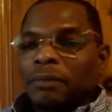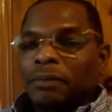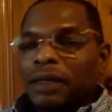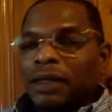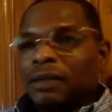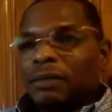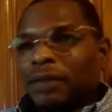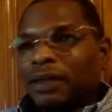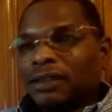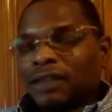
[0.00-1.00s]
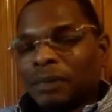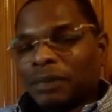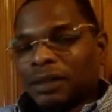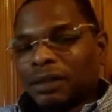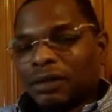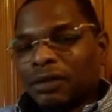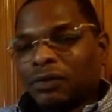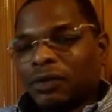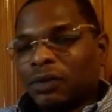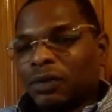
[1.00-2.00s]
be something, or
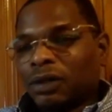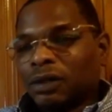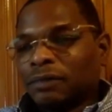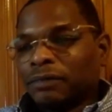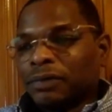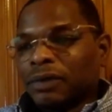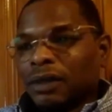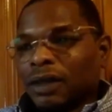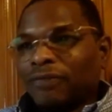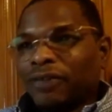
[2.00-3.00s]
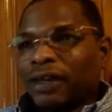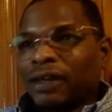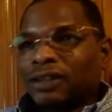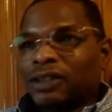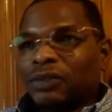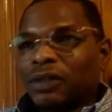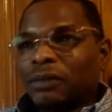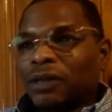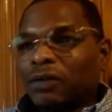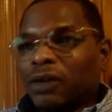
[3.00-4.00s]
if you want to advance, you want to
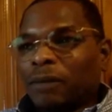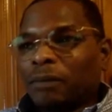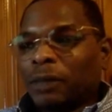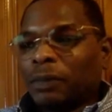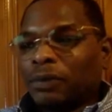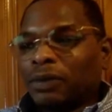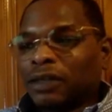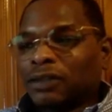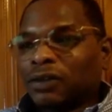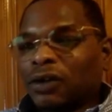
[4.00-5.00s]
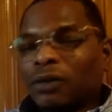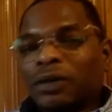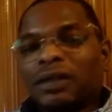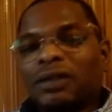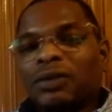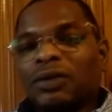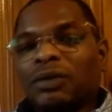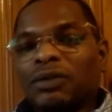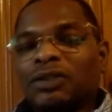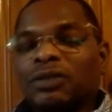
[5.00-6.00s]
be around people that's already
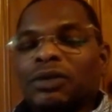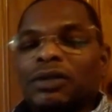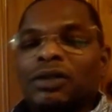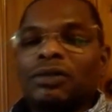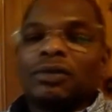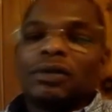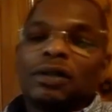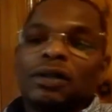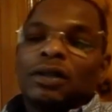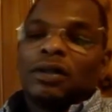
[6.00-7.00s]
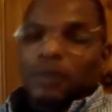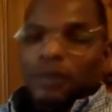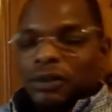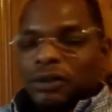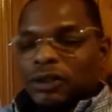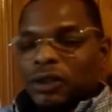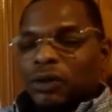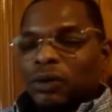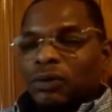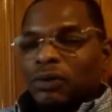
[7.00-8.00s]
doing what you want to do.
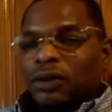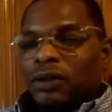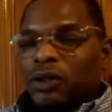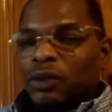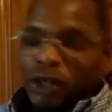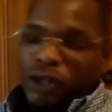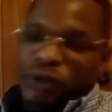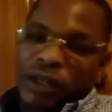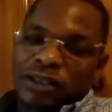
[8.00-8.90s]
So, you know, you want to create a